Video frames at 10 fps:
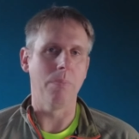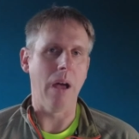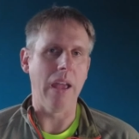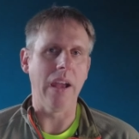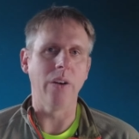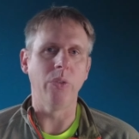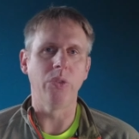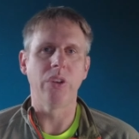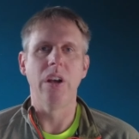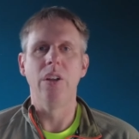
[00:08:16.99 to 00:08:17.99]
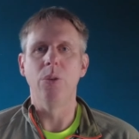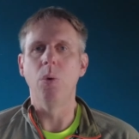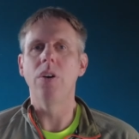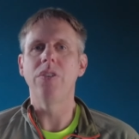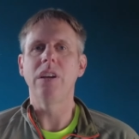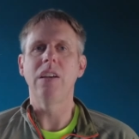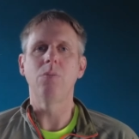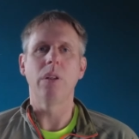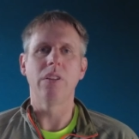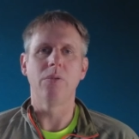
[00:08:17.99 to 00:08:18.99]
payouts. The worst thing is
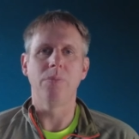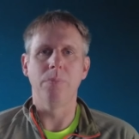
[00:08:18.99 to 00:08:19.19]
whether it's